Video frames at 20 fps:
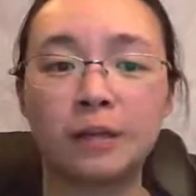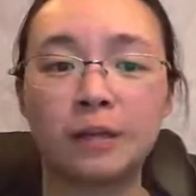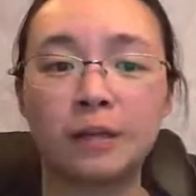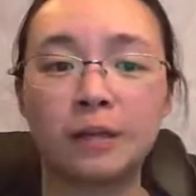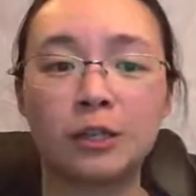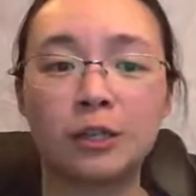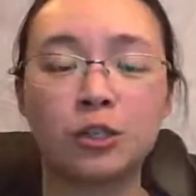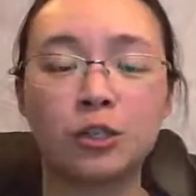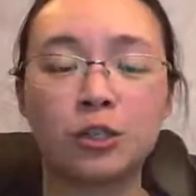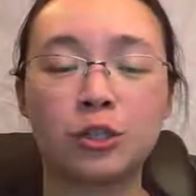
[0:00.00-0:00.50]

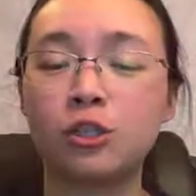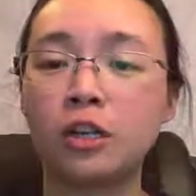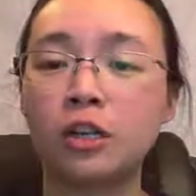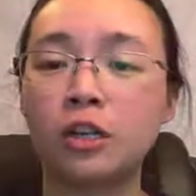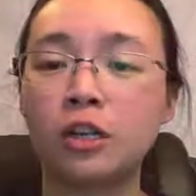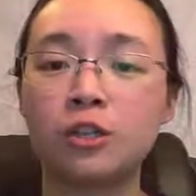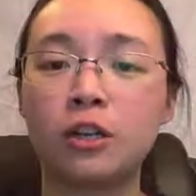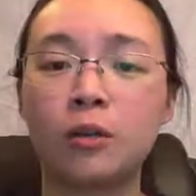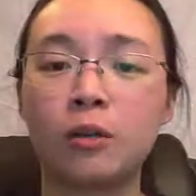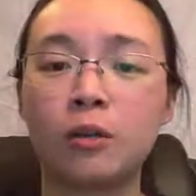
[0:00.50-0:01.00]
And just
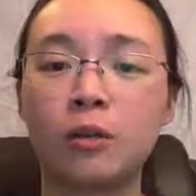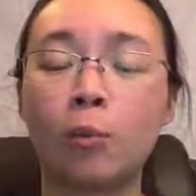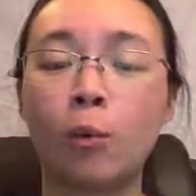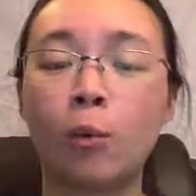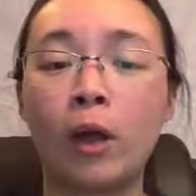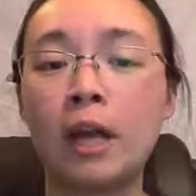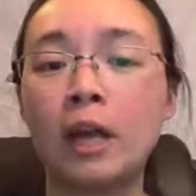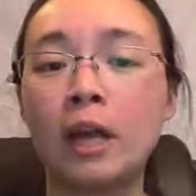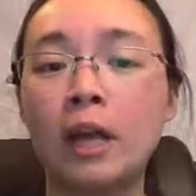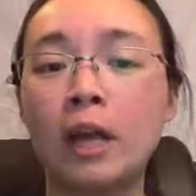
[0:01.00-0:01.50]
changing
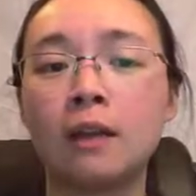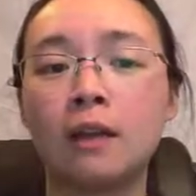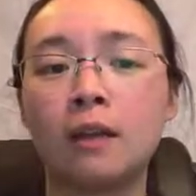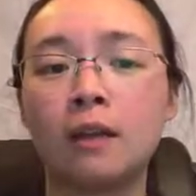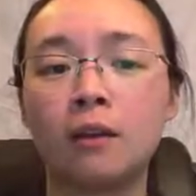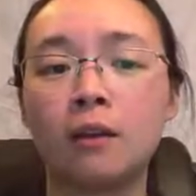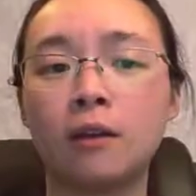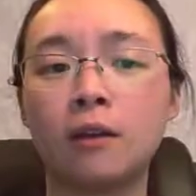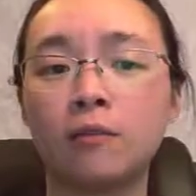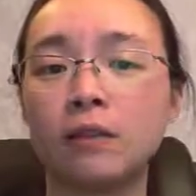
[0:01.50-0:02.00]
one
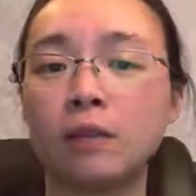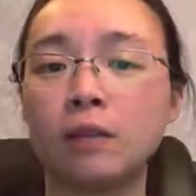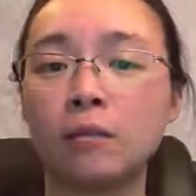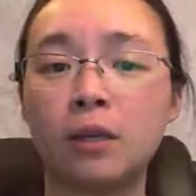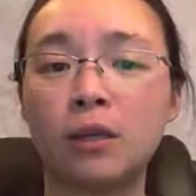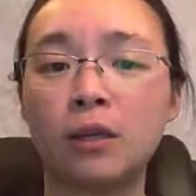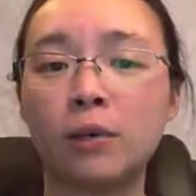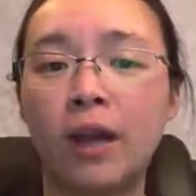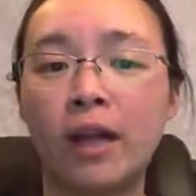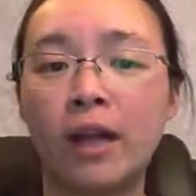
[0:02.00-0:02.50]
of the
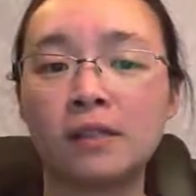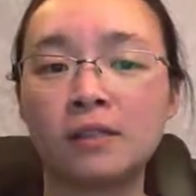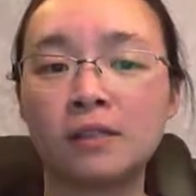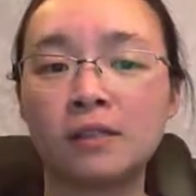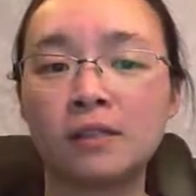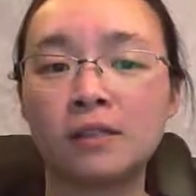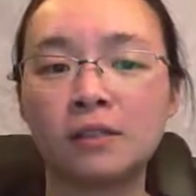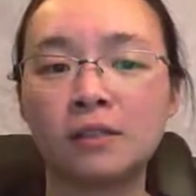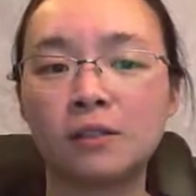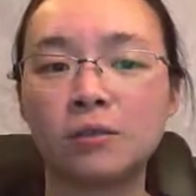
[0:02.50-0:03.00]
amino
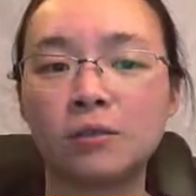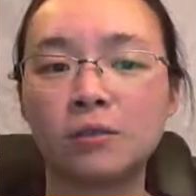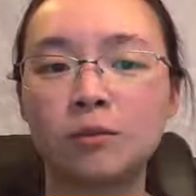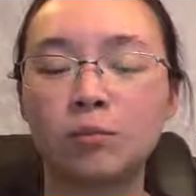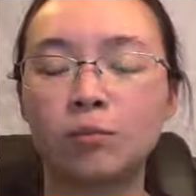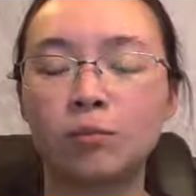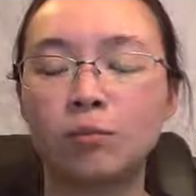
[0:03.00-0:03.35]
acids